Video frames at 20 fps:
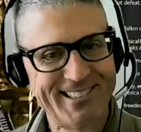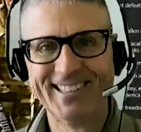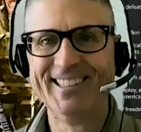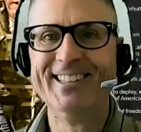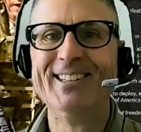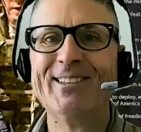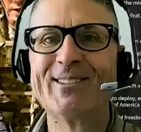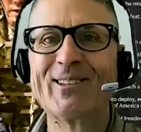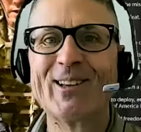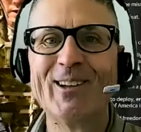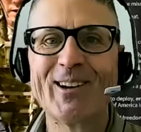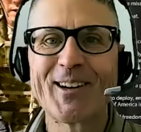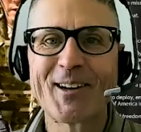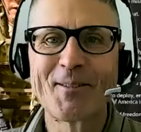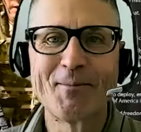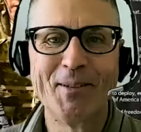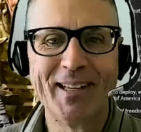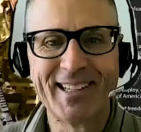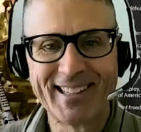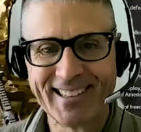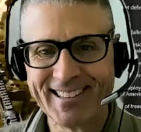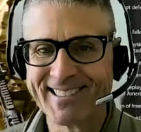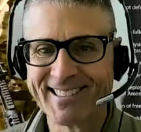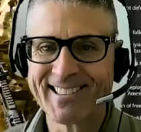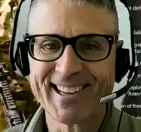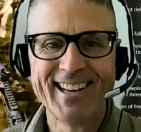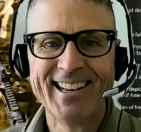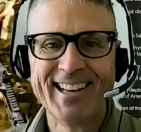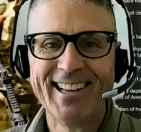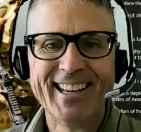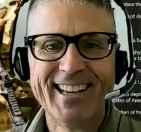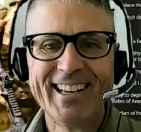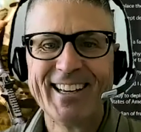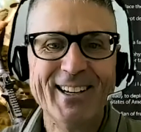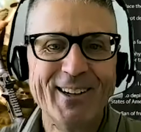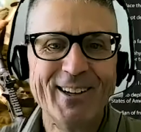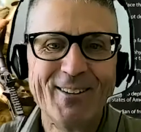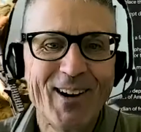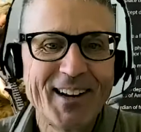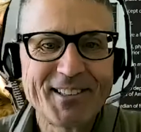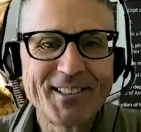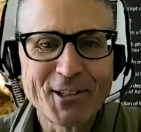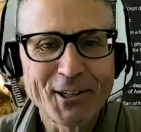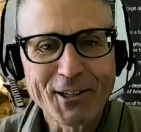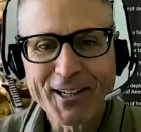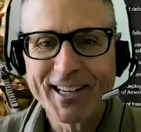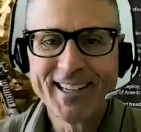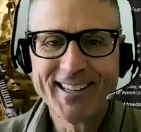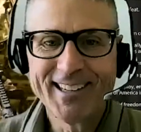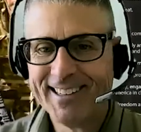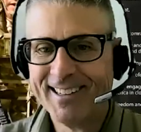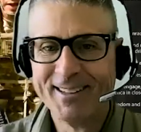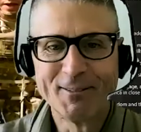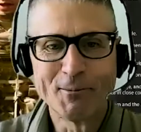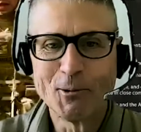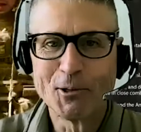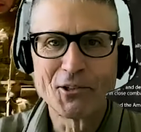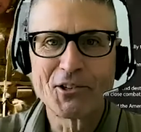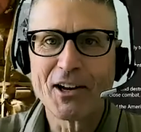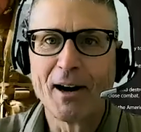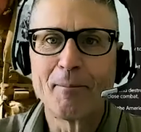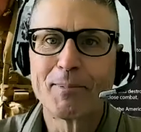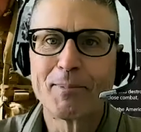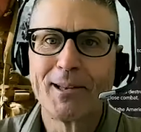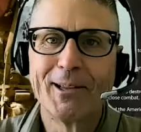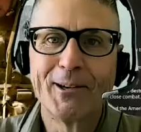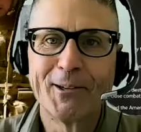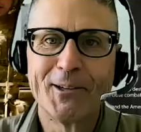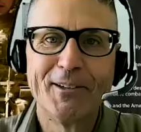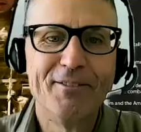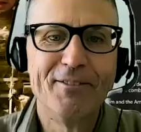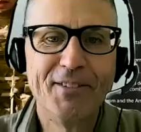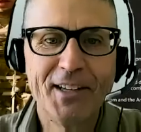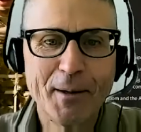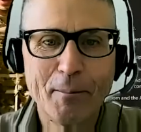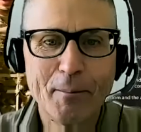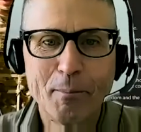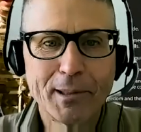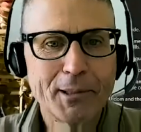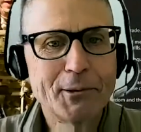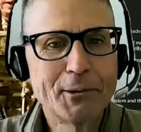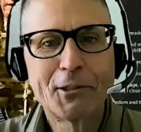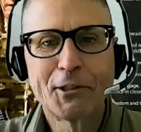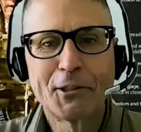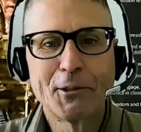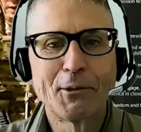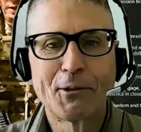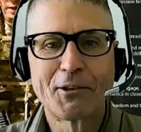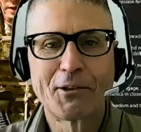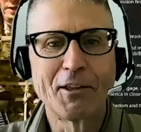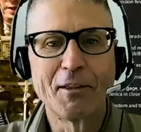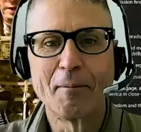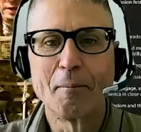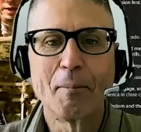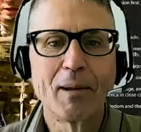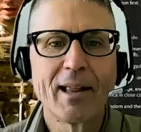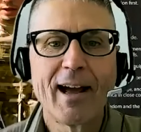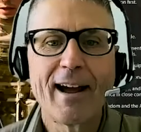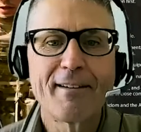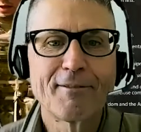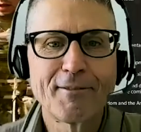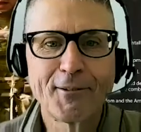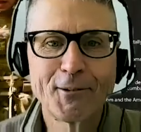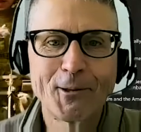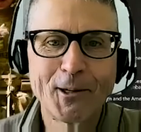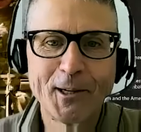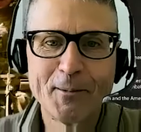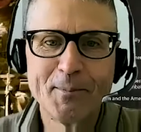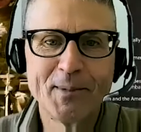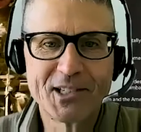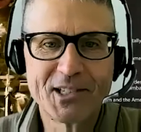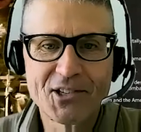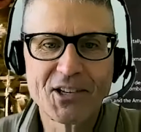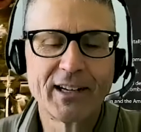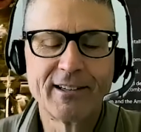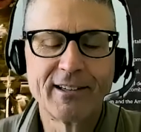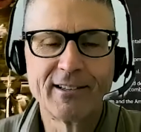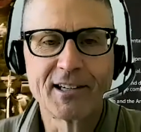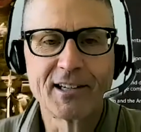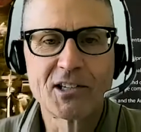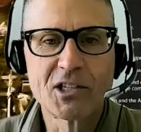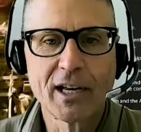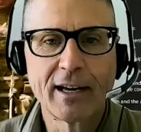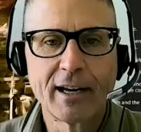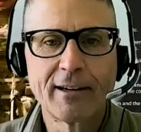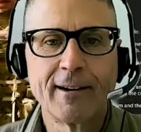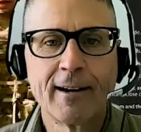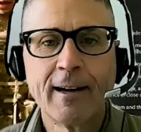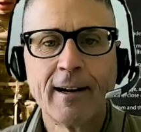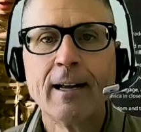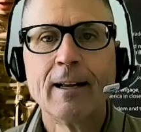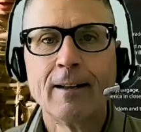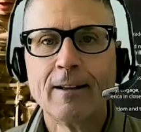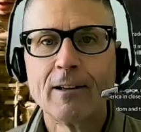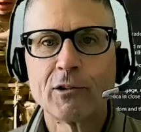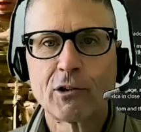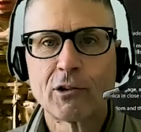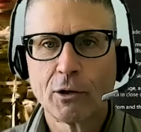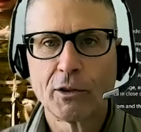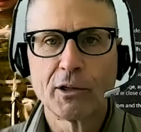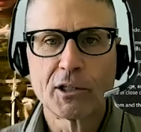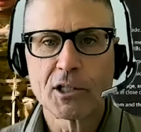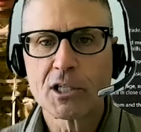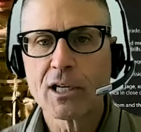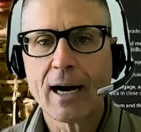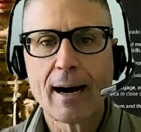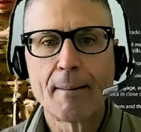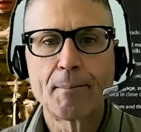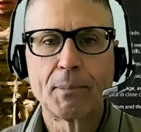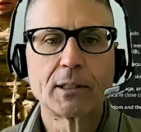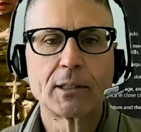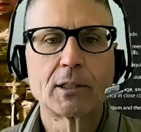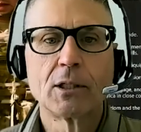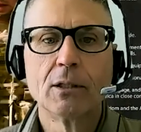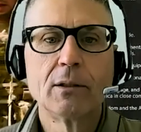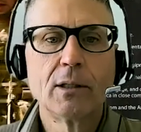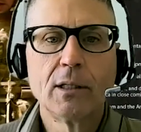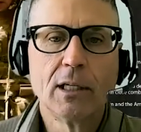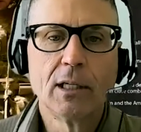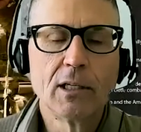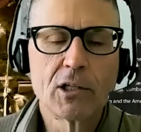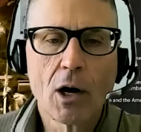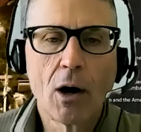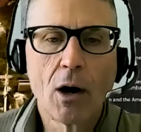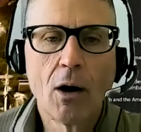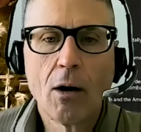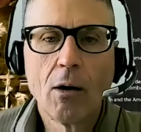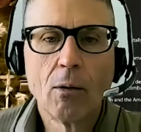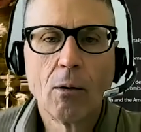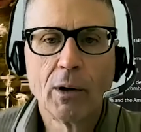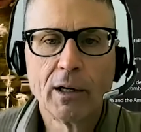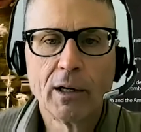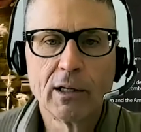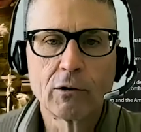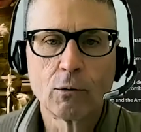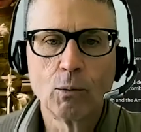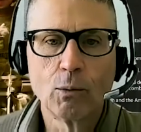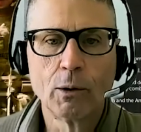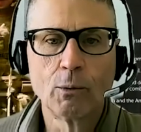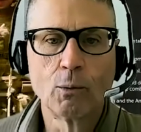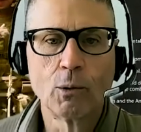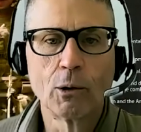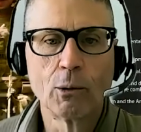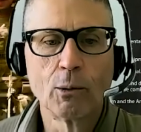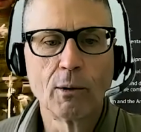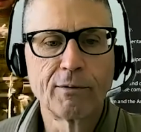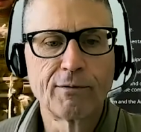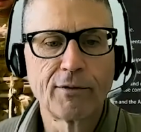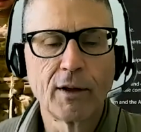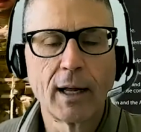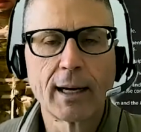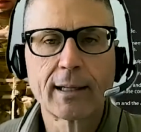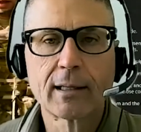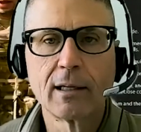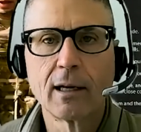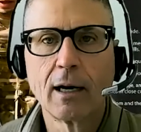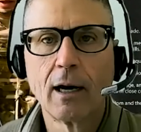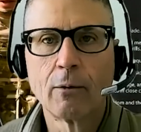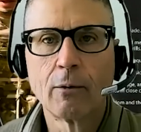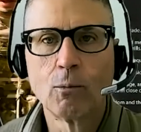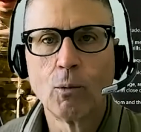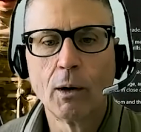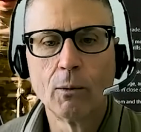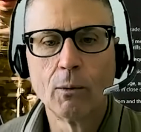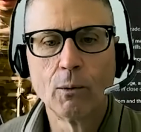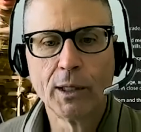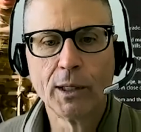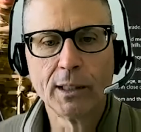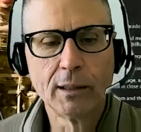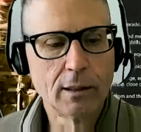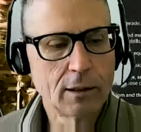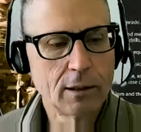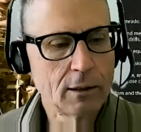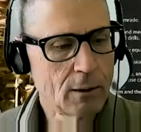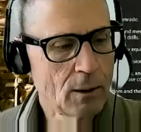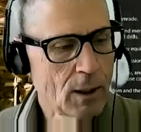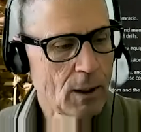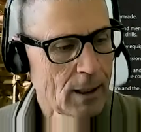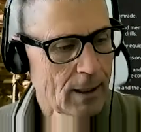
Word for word: didn't you look? Because, you know, I took it and it was uploaded via Bluetooth to the platform, et cetera, et cetera. So there's opportunities always when we're reflecting on what we do